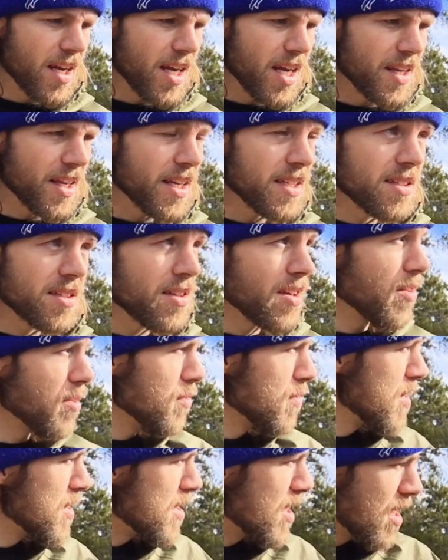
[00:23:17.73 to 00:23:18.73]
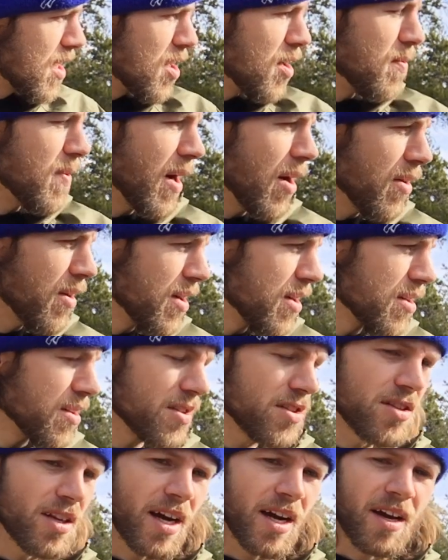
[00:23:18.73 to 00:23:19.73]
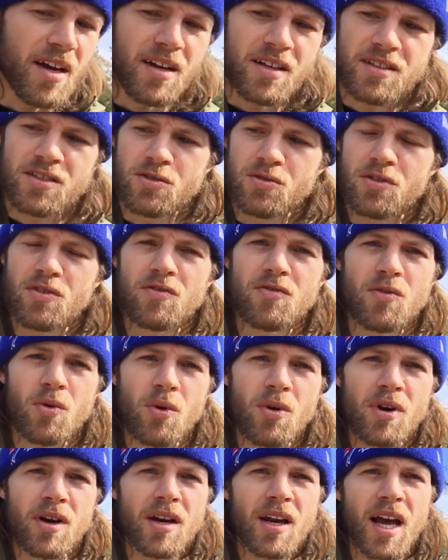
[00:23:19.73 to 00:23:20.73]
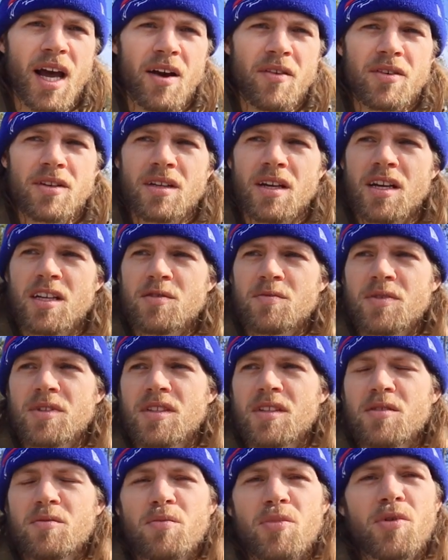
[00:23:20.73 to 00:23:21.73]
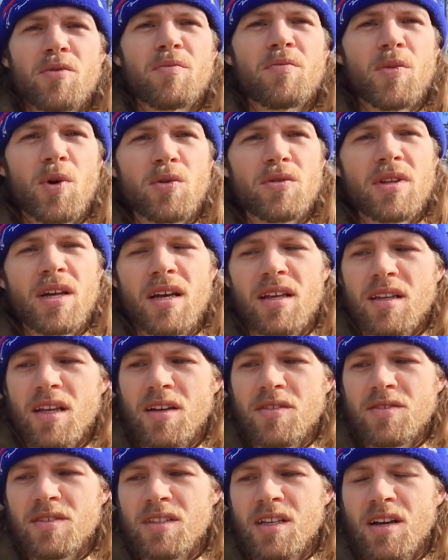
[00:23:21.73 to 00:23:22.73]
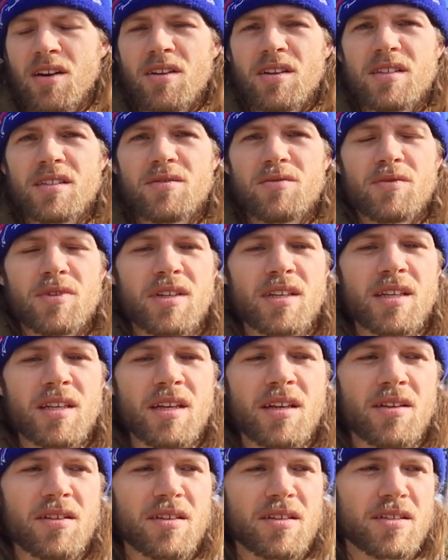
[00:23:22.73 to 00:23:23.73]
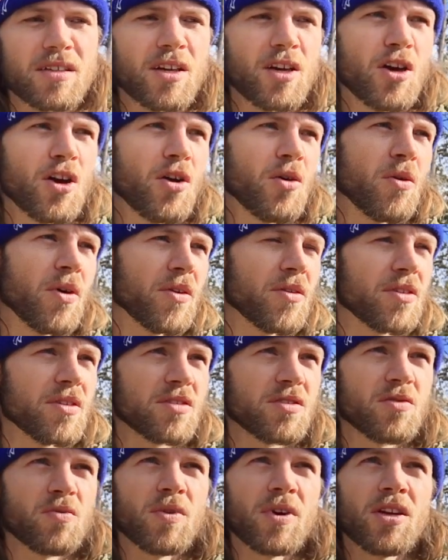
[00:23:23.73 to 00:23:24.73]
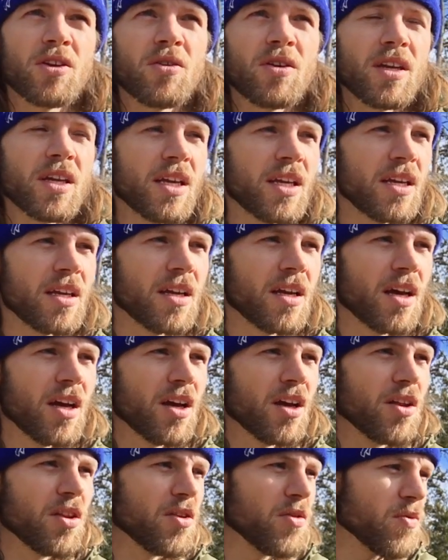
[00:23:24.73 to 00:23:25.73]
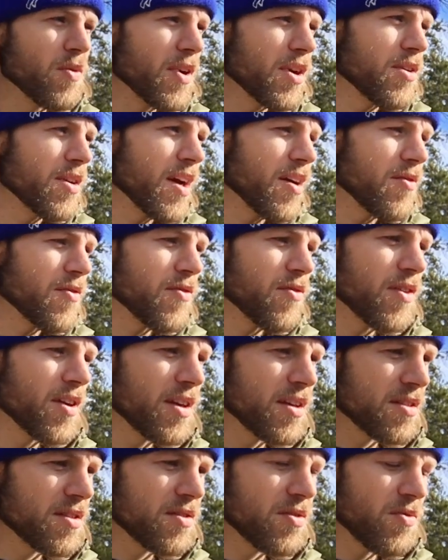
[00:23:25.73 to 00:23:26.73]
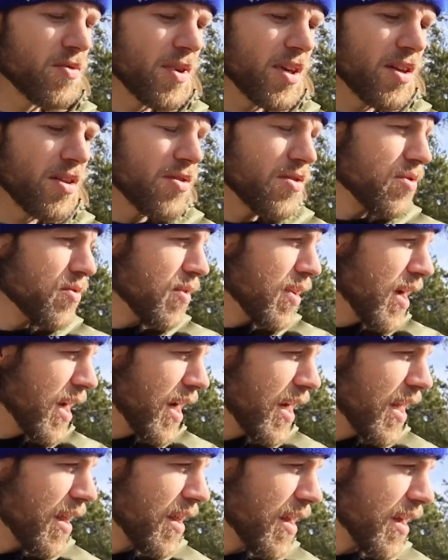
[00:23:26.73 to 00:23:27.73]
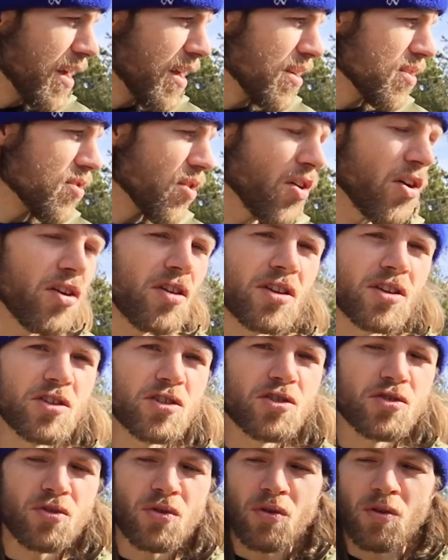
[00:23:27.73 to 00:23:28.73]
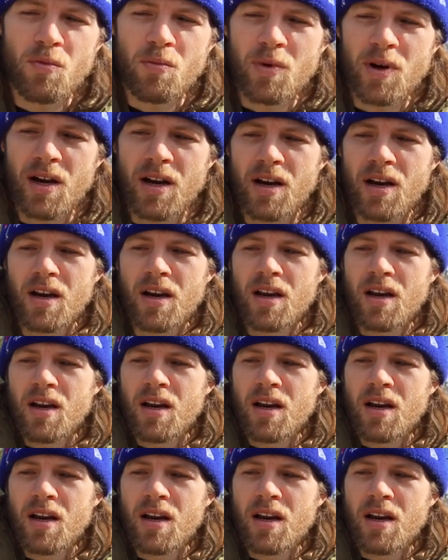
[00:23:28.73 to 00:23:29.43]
And that's another reason I come out here, is to avoid advertisements that promote that lifestyle. It's ridiculous. Whether it's the way you eat, the way you have friends, the way you do anything, it is all controlled by